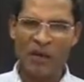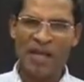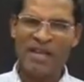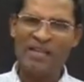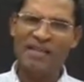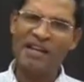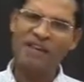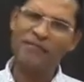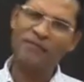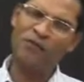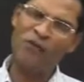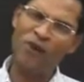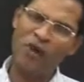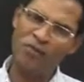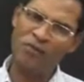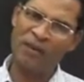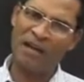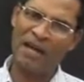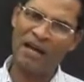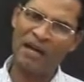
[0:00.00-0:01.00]
in that
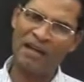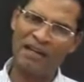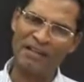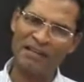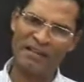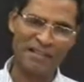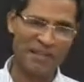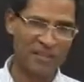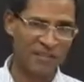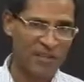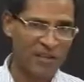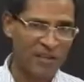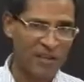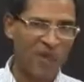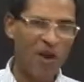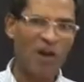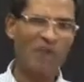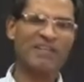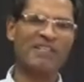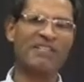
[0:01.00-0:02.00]
formula, there is a
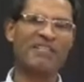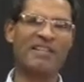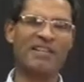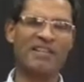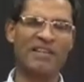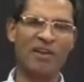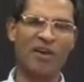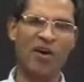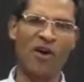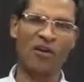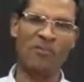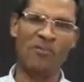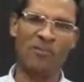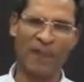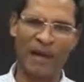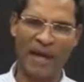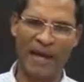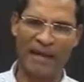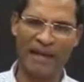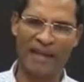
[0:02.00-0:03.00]
constant called
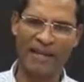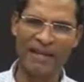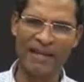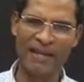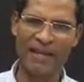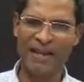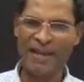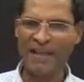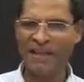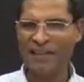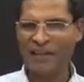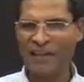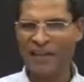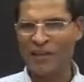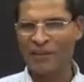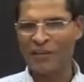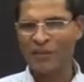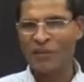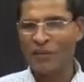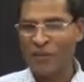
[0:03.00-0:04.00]
pi. There
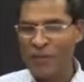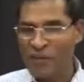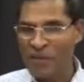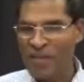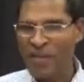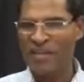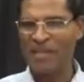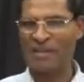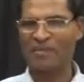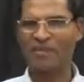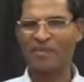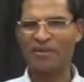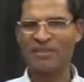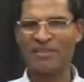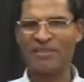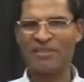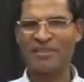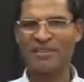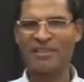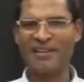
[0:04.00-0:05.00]
are two
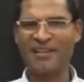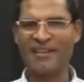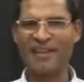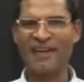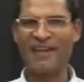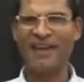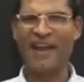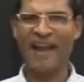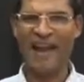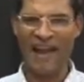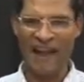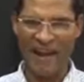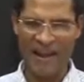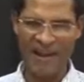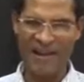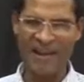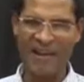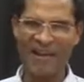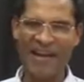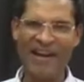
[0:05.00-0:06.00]
variables,
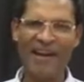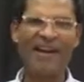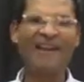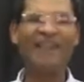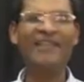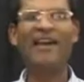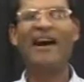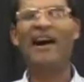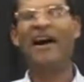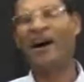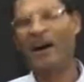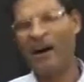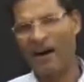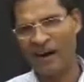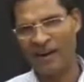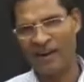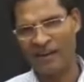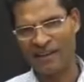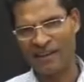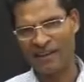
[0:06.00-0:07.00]
A and
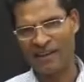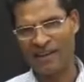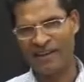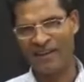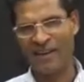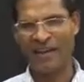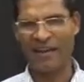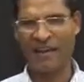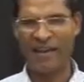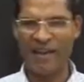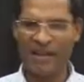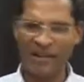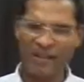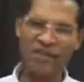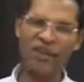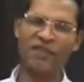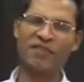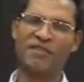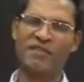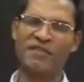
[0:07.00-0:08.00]
R,
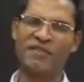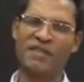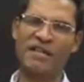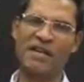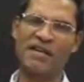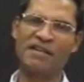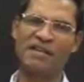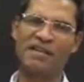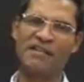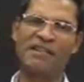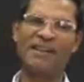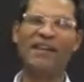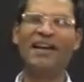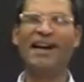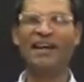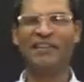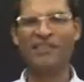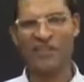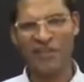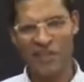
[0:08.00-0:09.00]
area of a circle
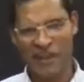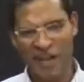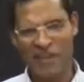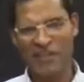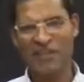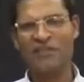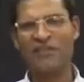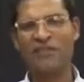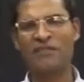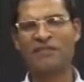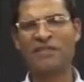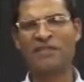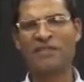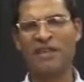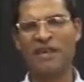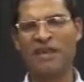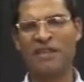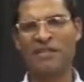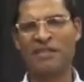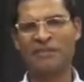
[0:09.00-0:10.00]
and the radius of a
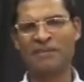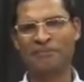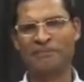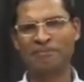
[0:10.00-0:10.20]
circle.